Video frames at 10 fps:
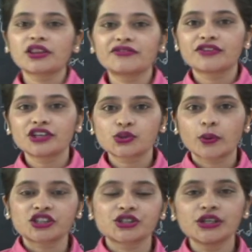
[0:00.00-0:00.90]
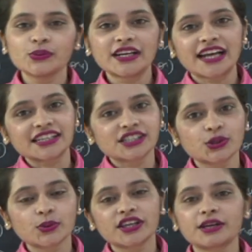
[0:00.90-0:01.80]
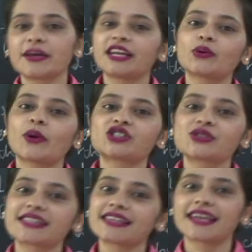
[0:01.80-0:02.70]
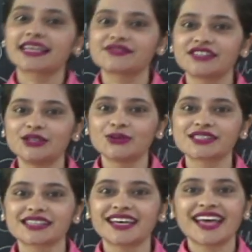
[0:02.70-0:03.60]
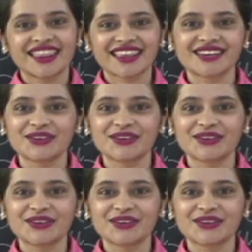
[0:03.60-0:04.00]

the first question. We'll continue with the remaining questions in the next videos. Thank